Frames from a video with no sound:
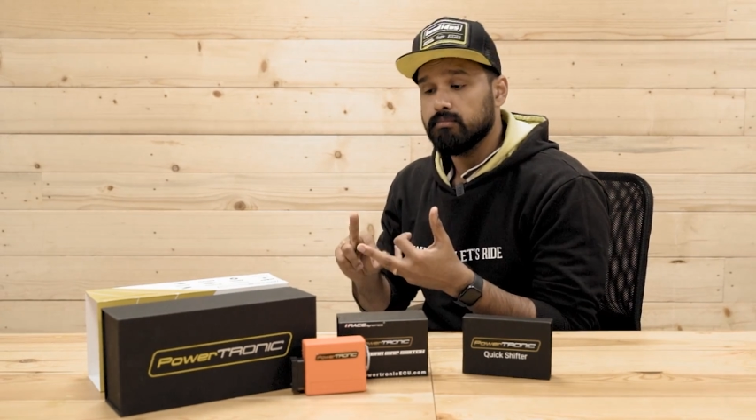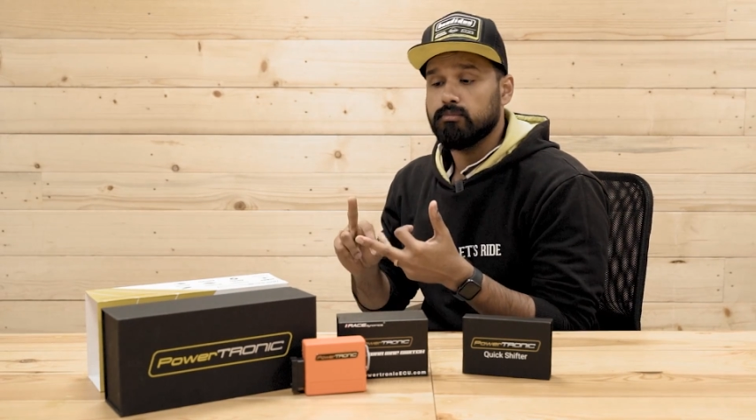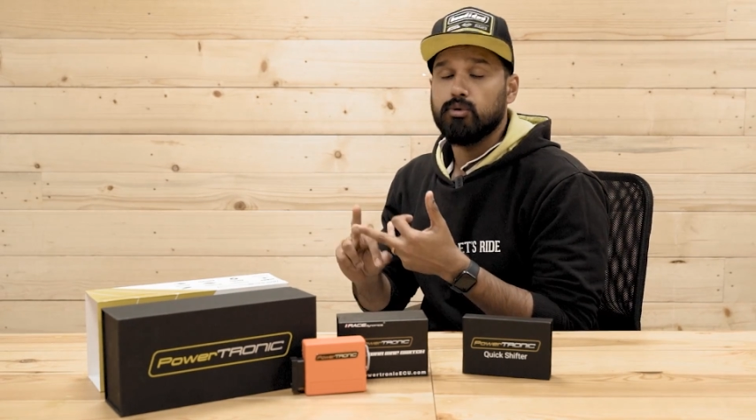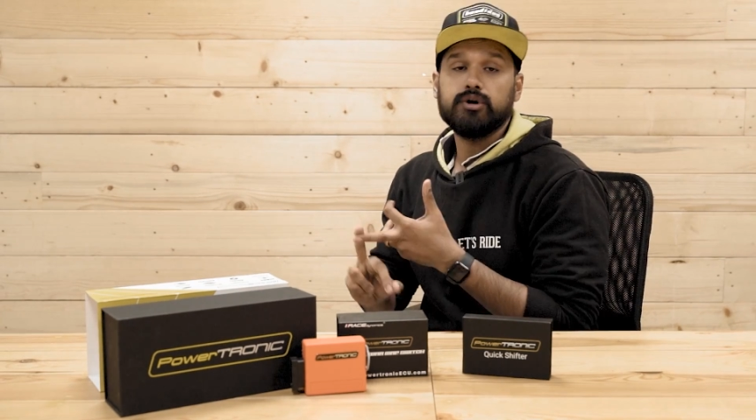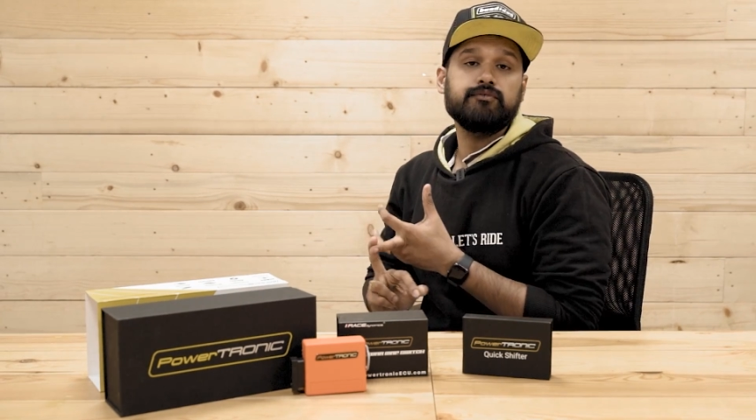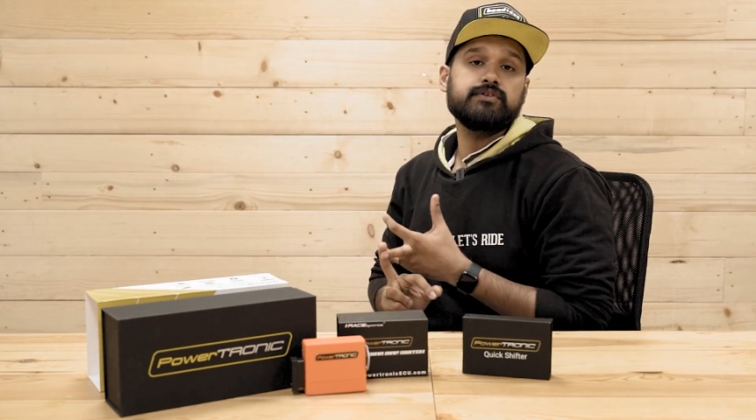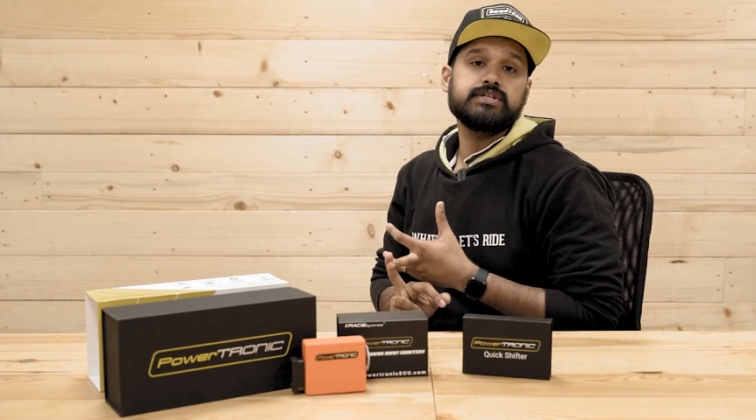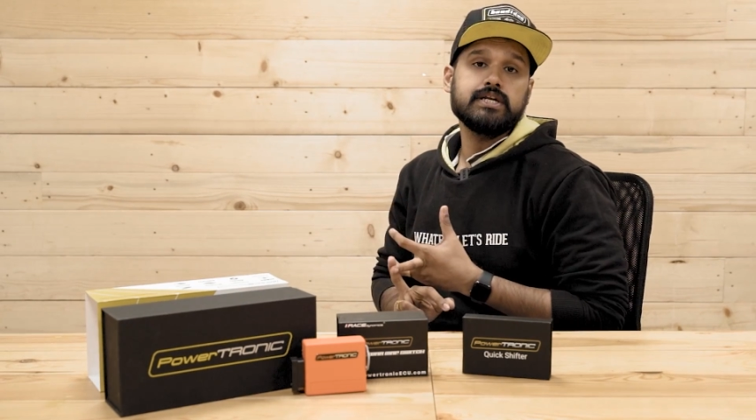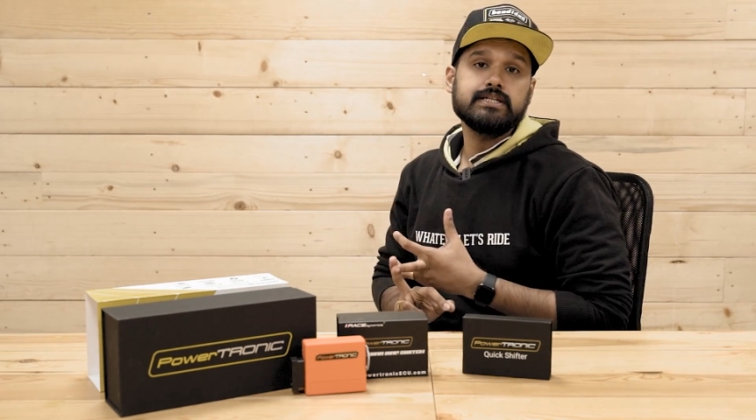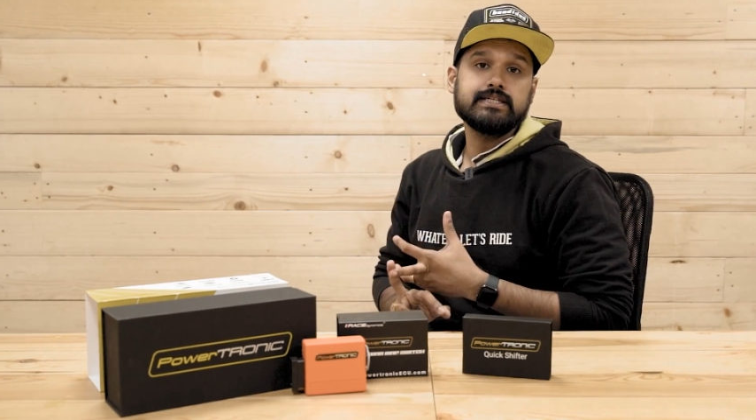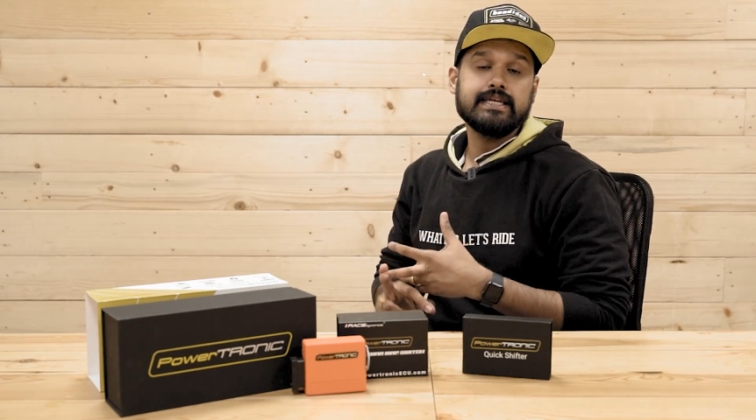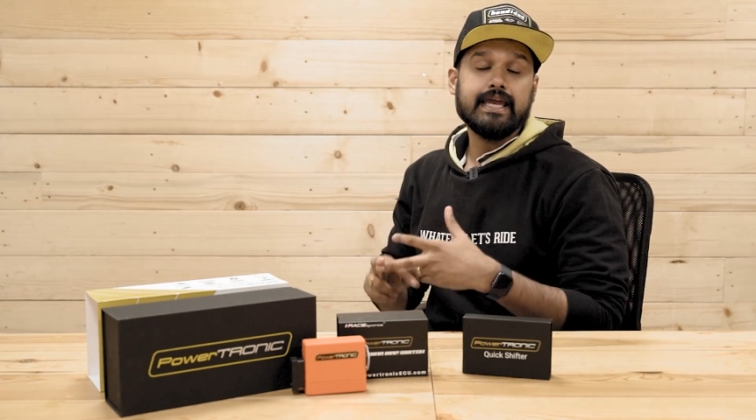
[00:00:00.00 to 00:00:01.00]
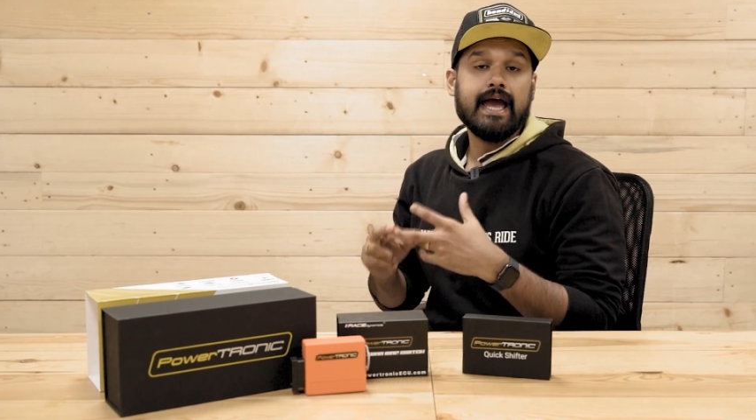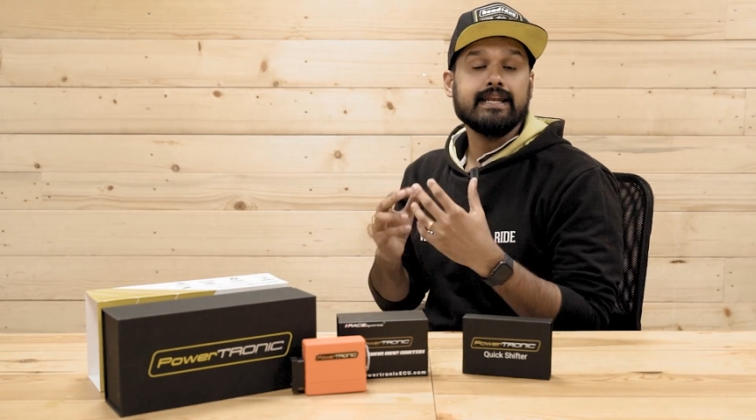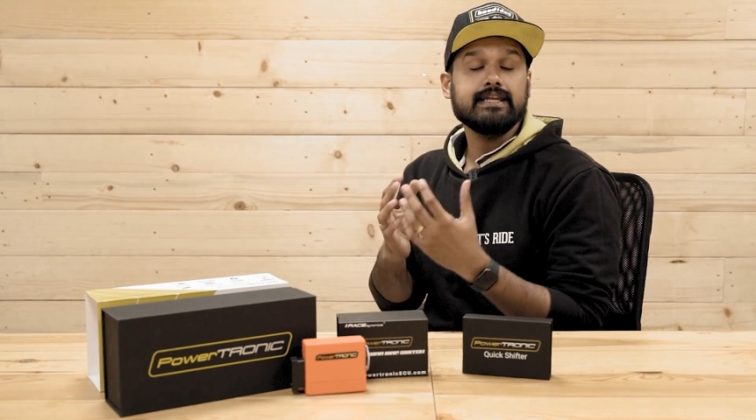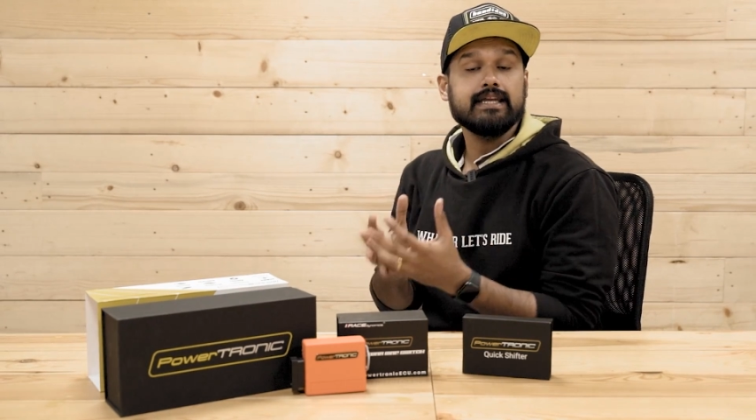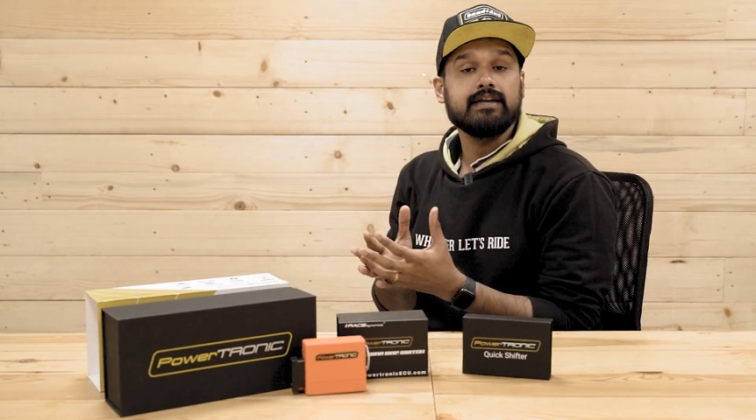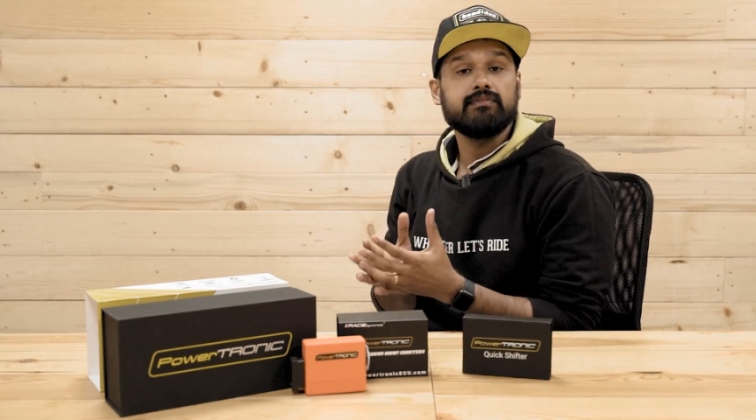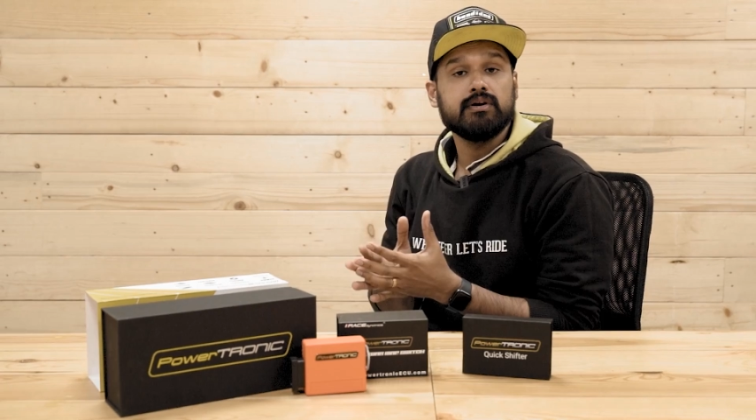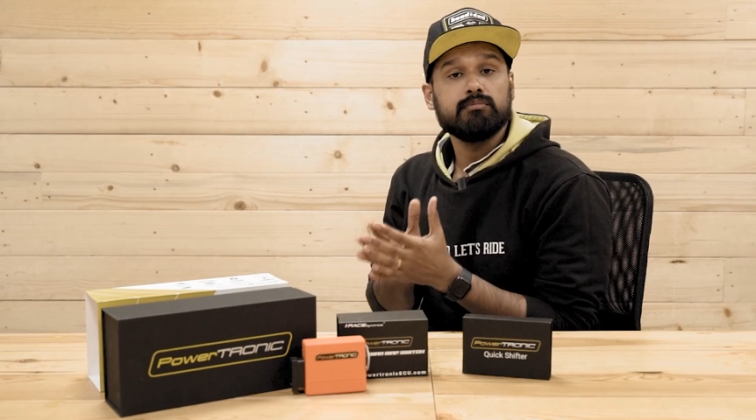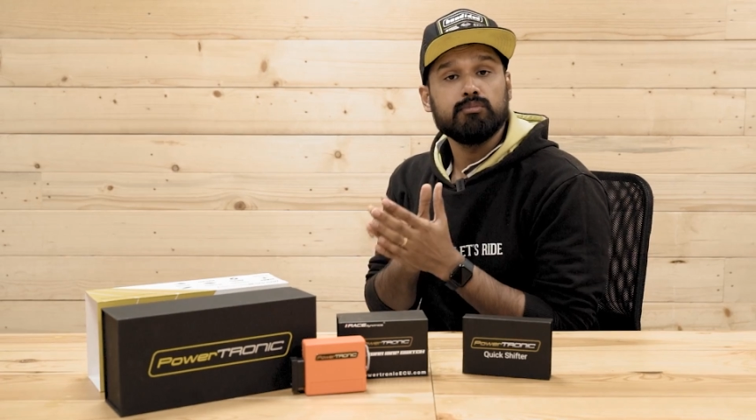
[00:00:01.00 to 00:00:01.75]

more efficiency, and even